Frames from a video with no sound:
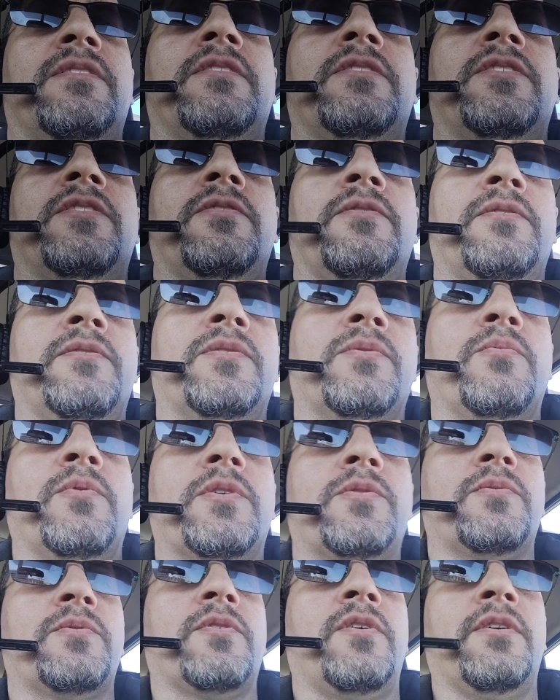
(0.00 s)
issues,
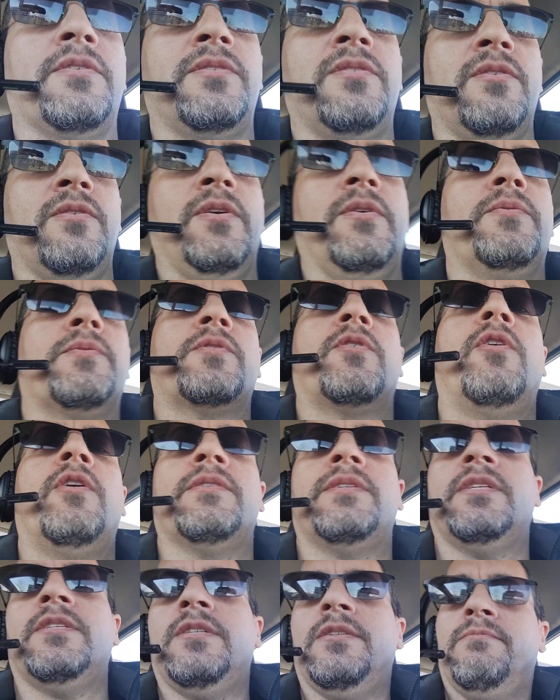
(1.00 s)
which was also, it was
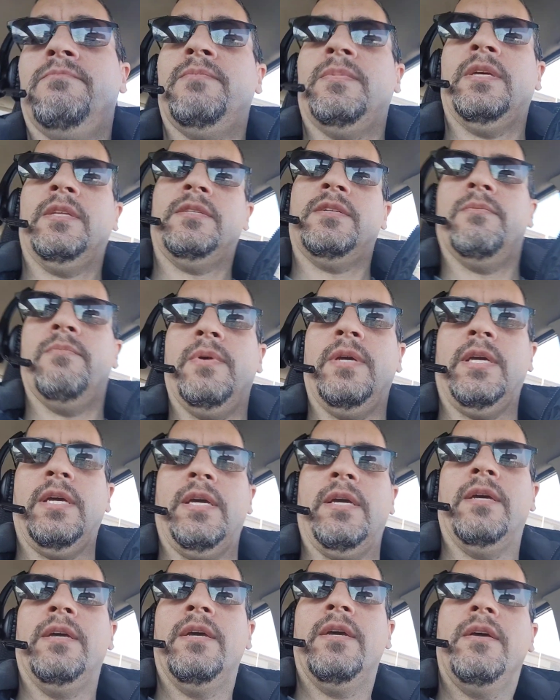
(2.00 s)
causing me to
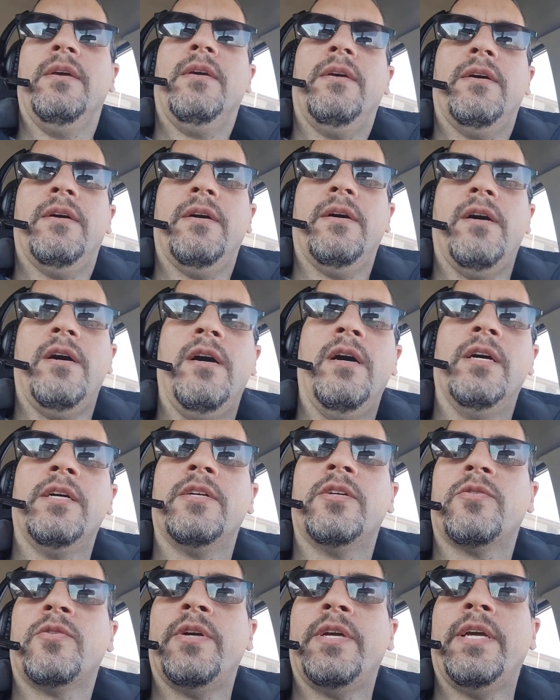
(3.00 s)
be
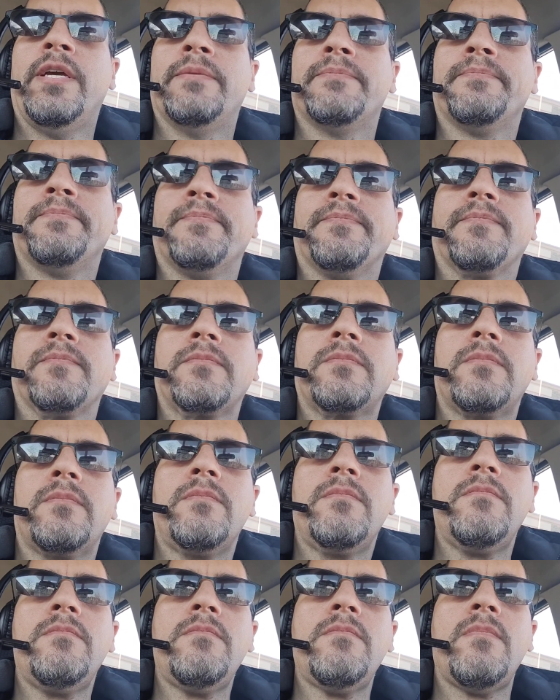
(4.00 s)
hungry
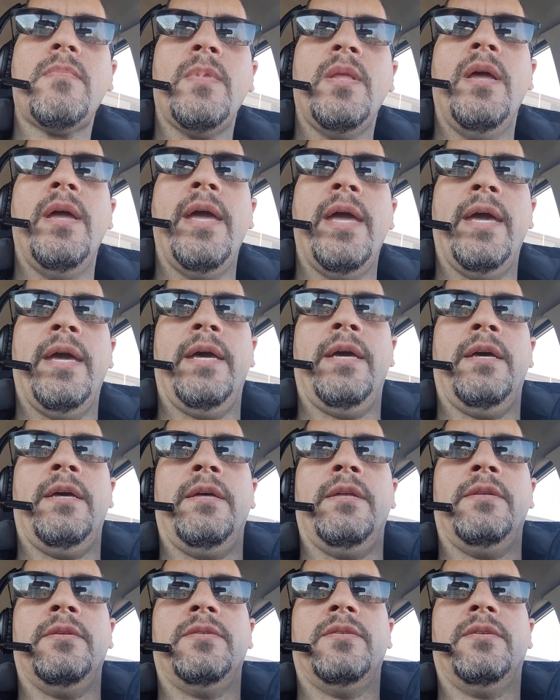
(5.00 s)

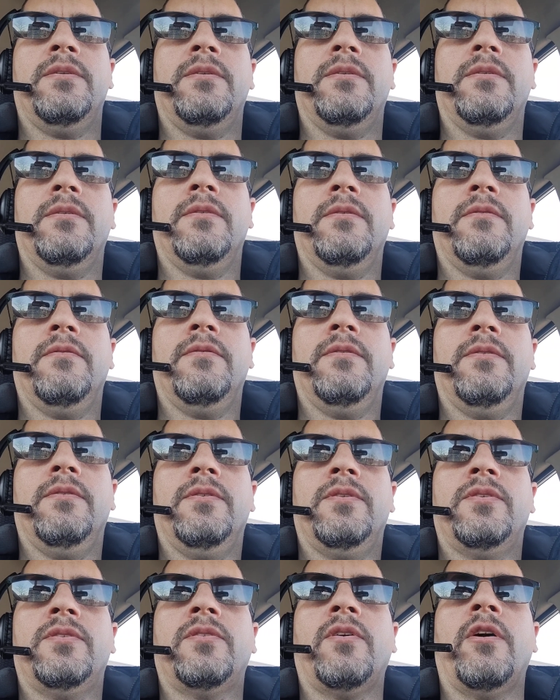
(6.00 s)
and
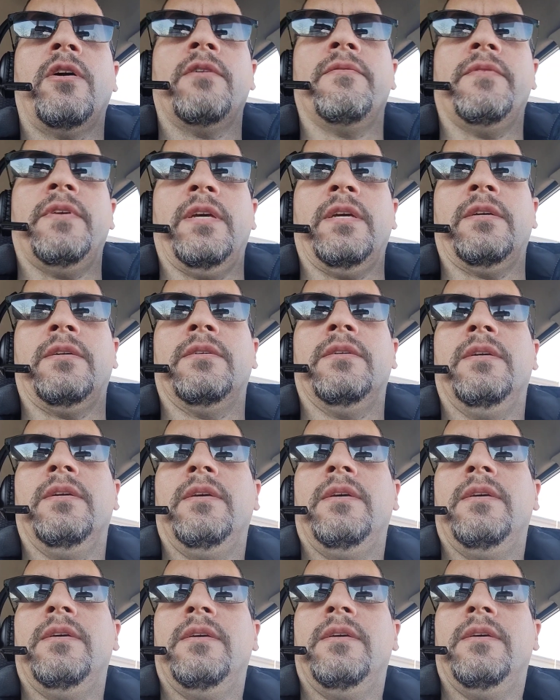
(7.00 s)
starving
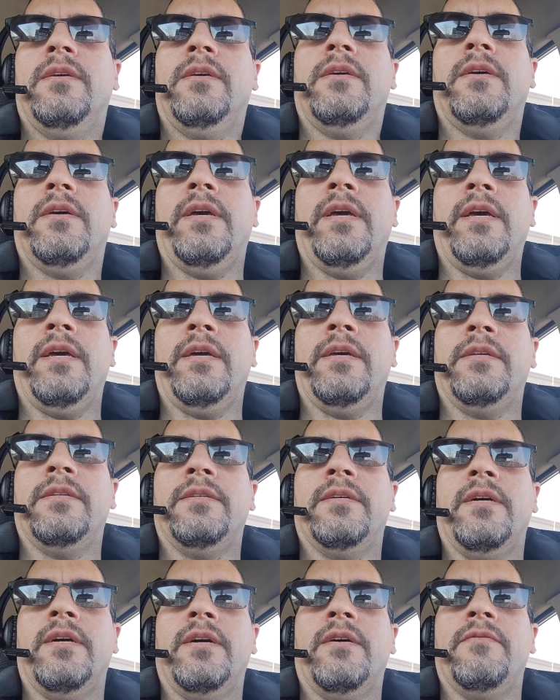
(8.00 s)
and
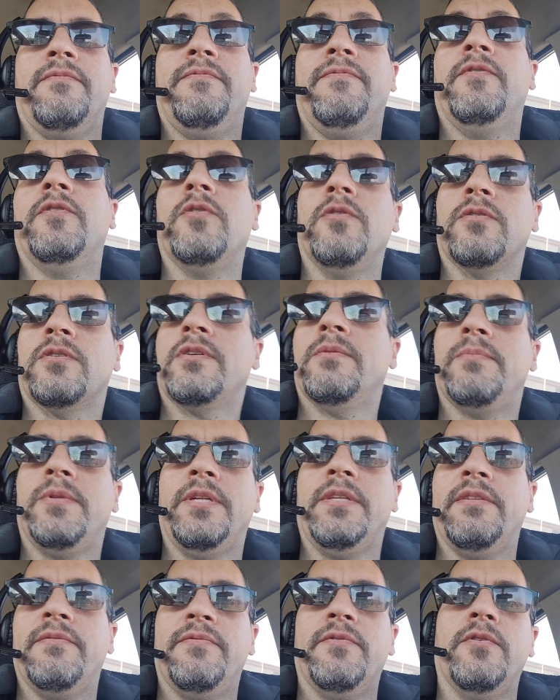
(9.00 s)

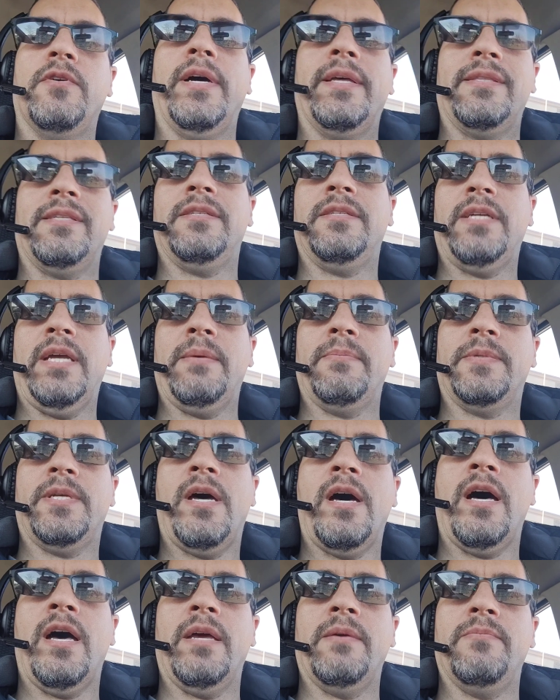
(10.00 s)
completely full at the same
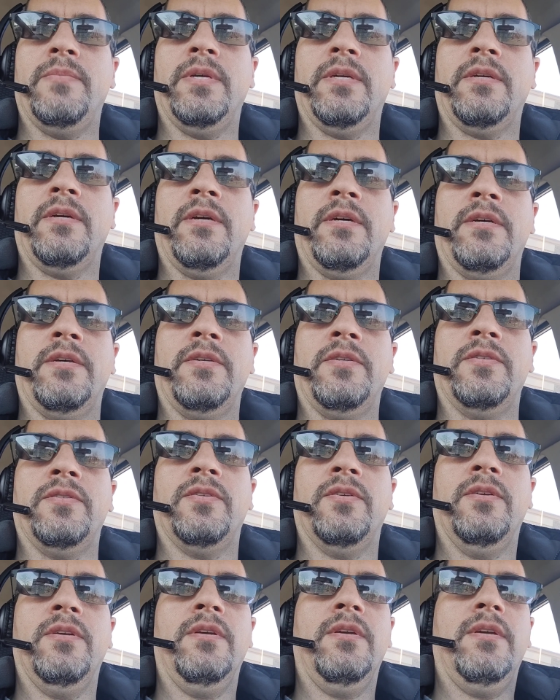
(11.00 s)
time,
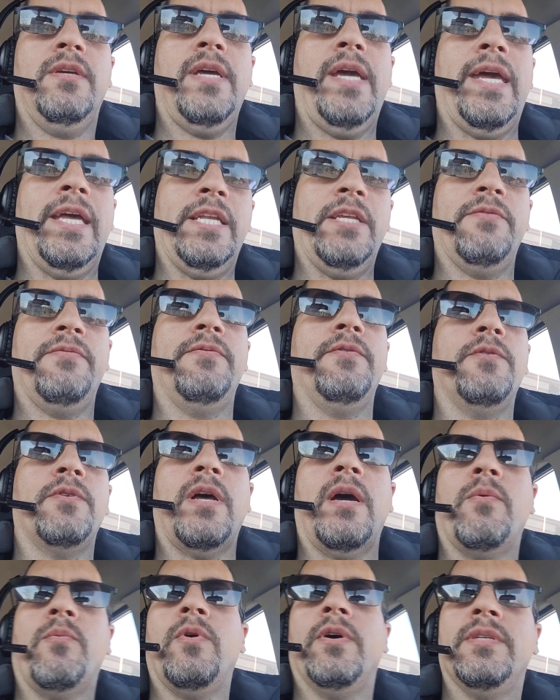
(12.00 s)
because any food
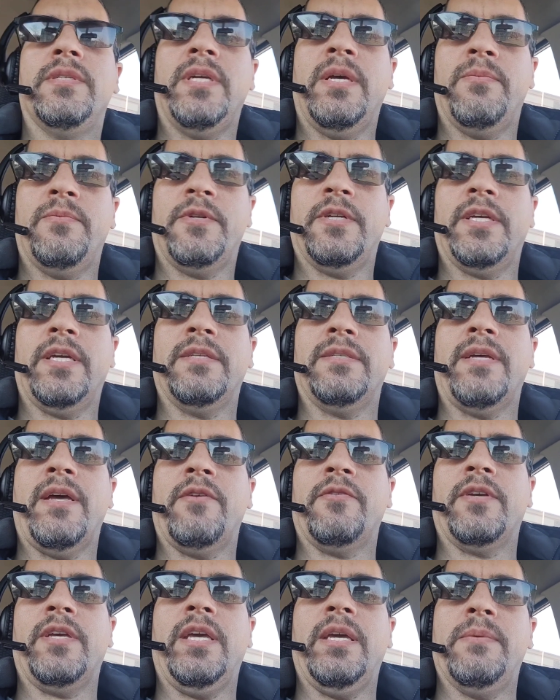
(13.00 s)
I was able to get
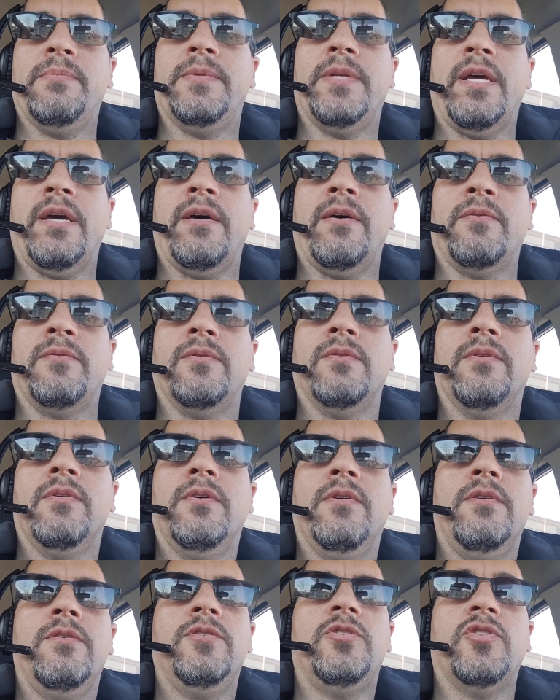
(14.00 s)
down and keep down
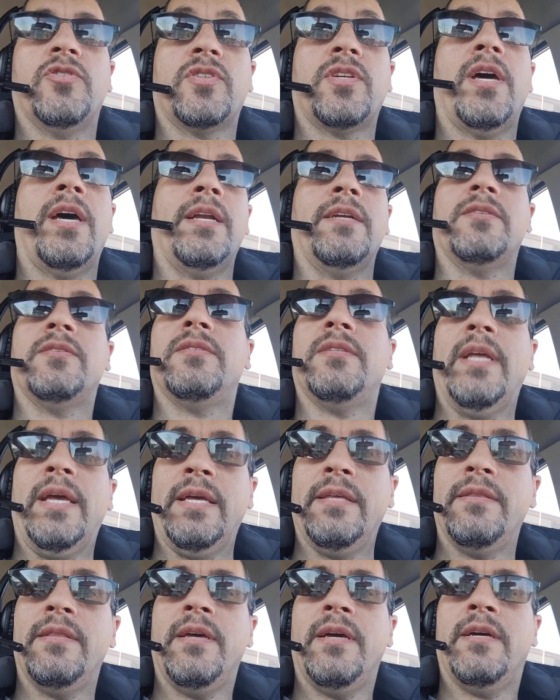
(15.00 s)
just kind of
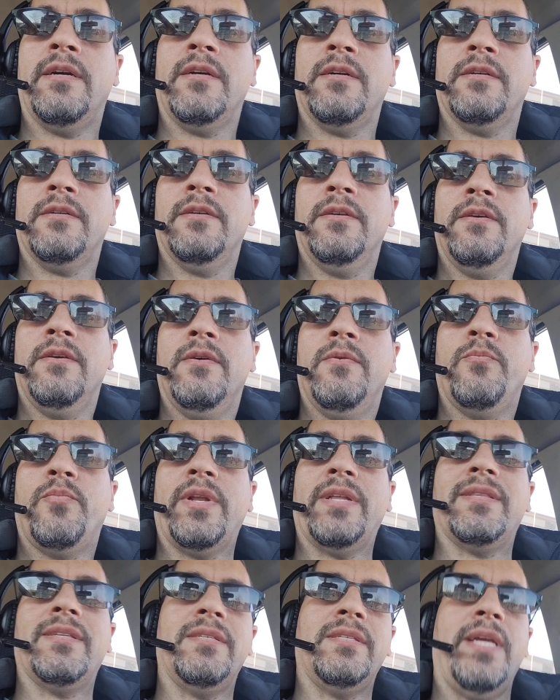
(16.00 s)
stayed there, but
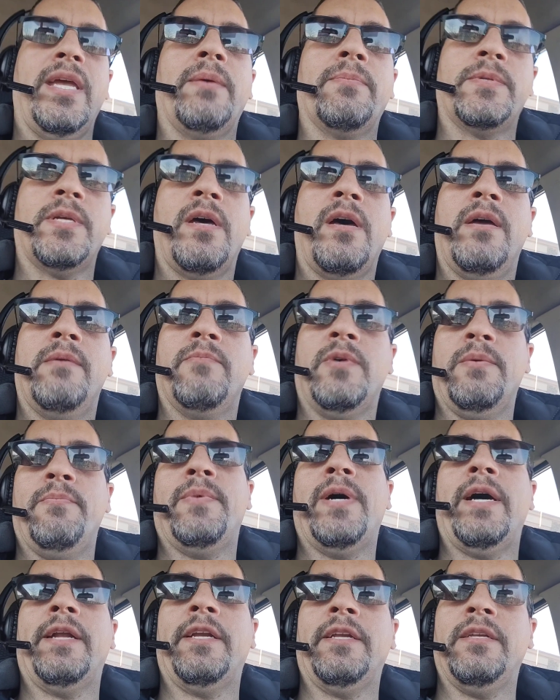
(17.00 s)
at the same time my
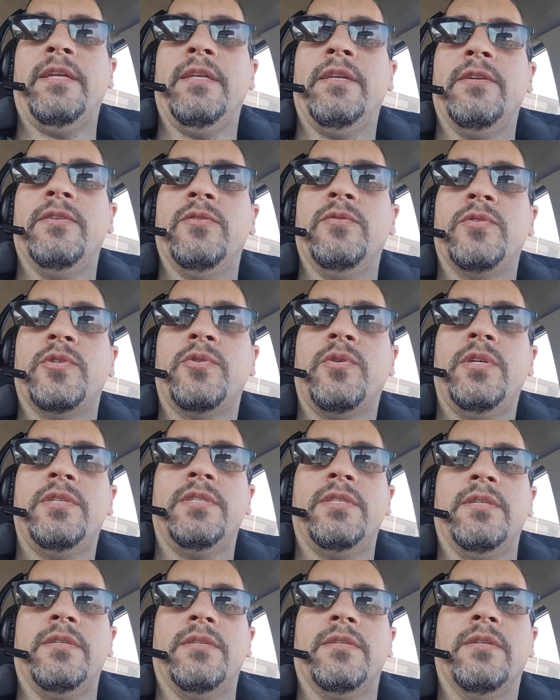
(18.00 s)
body needed
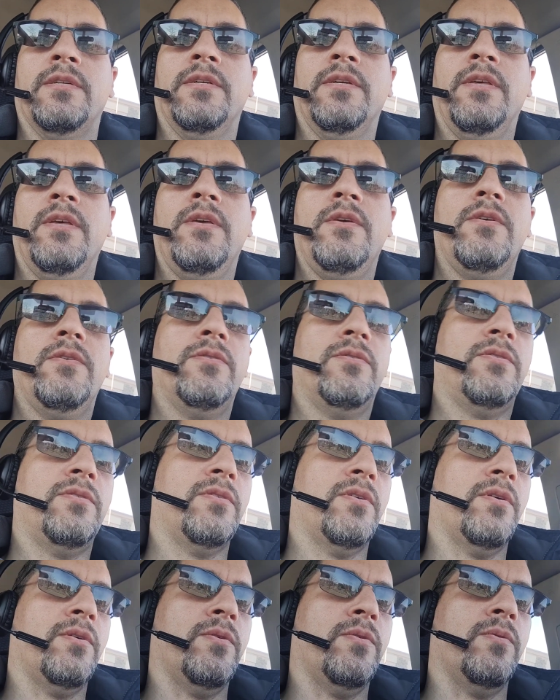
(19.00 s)
nutrition.
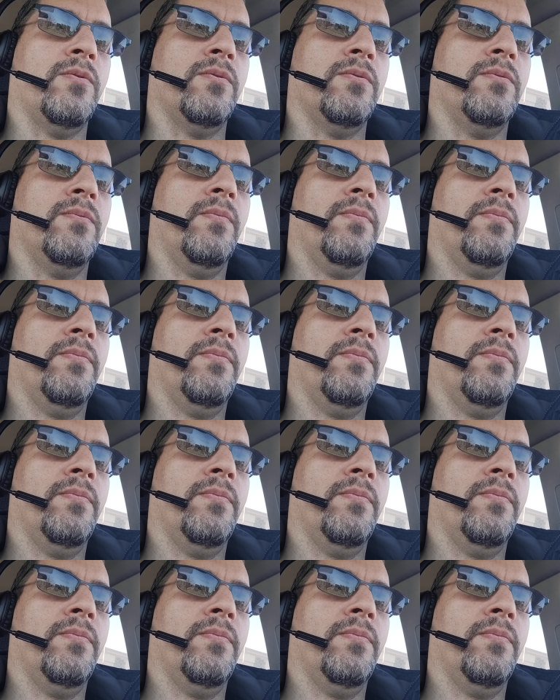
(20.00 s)
So